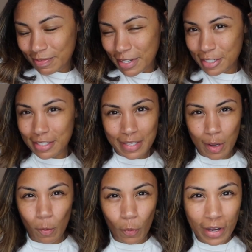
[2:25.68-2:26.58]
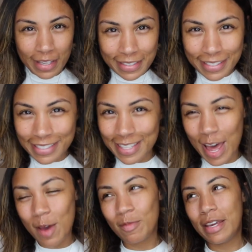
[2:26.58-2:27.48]
And she's like, what does
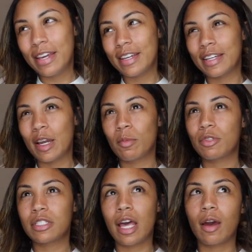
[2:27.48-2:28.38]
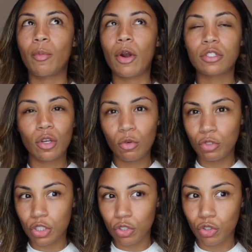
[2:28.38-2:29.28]
that mean? And I'm just like, a person who
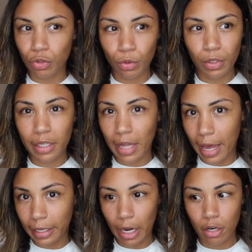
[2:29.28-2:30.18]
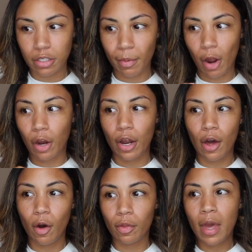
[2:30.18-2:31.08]
just truly like cares about her
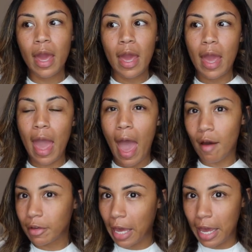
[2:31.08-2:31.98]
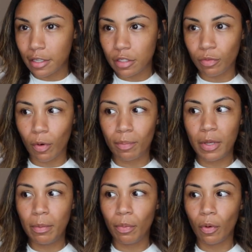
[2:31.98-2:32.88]
health and advocates for
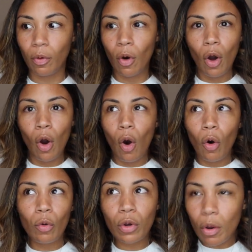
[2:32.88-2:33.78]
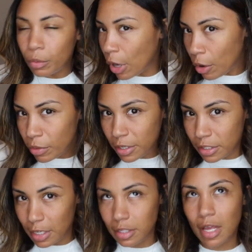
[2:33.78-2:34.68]
people who don't know
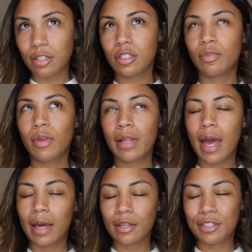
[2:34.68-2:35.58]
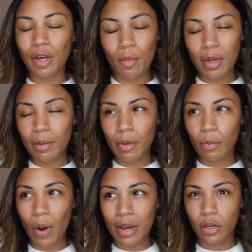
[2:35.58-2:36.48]
these things. I just feel like so many
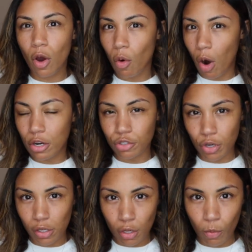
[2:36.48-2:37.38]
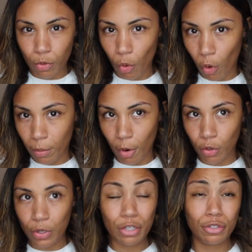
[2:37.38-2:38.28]
people I know are struggling with
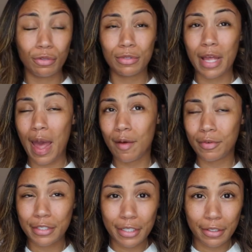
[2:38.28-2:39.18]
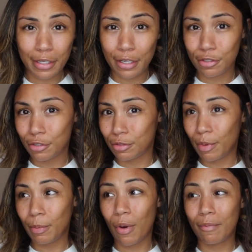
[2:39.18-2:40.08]
hormonal issues. They have fertility issues.
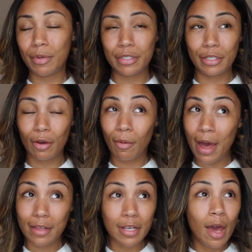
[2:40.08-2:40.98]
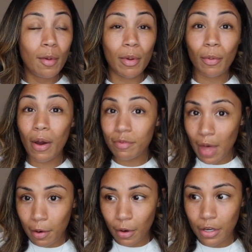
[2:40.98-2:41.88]
People have P C O S. People have
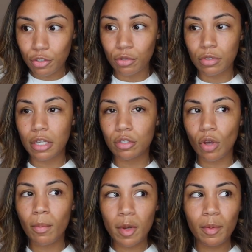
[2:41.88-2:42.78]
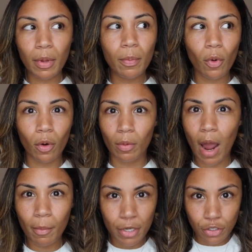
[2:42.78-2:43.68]
thyroid issues. Like, so many people
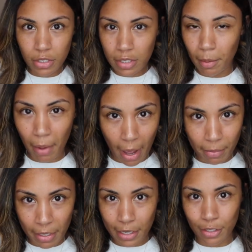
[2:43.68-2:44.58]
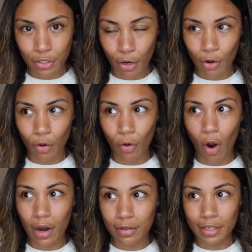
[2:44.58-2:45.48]
around me, just in my immediate circle,
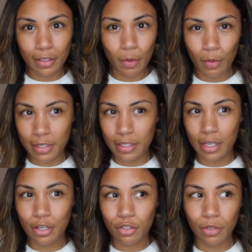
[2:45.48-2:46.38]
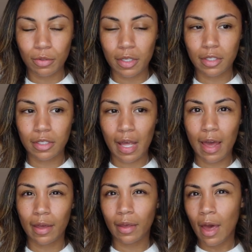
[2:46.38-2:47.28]
are dealing with these issues. And it's
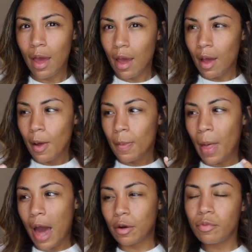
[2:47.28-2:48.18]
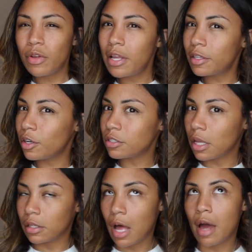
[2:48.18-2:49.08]
like, I don't feel like there's a
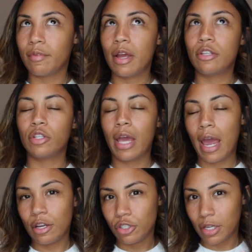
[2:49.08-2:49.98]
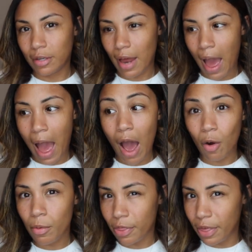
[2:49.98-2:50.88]
lot of education
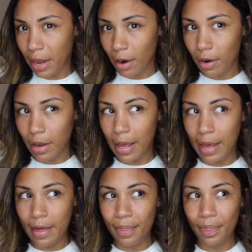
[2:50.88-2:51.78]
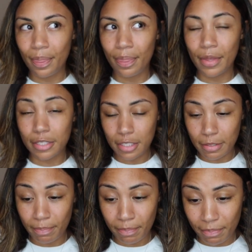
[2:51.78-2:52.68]
out there in the
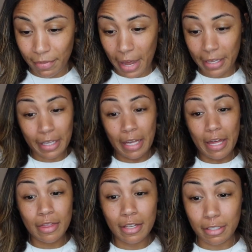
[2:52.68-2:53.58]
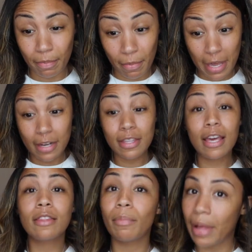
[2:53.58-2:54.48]
space. Like in this, in,
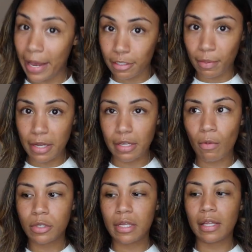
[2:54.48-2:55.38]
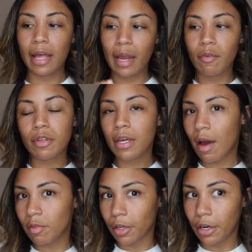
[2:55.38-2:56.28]
in the black space, I would say like everything
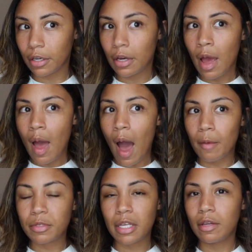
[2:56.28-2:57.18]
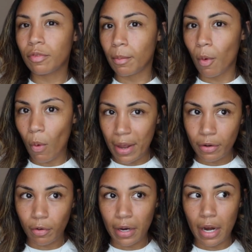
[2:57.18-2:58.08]
I've learned, I've seen from a
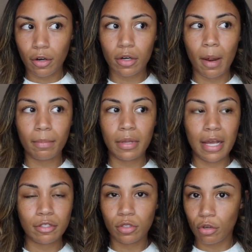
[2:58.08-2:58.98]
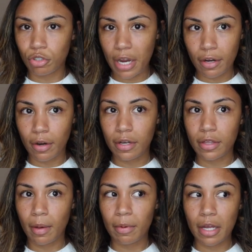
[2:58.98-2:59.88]
white creator, and I'm, that's no shade or
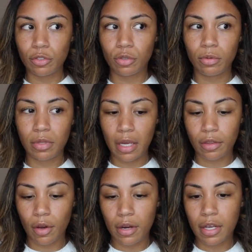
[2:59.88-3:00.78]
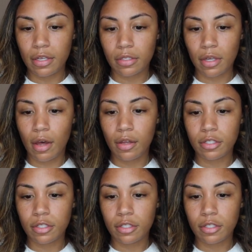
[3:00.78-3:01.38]
anything, but I do think there is a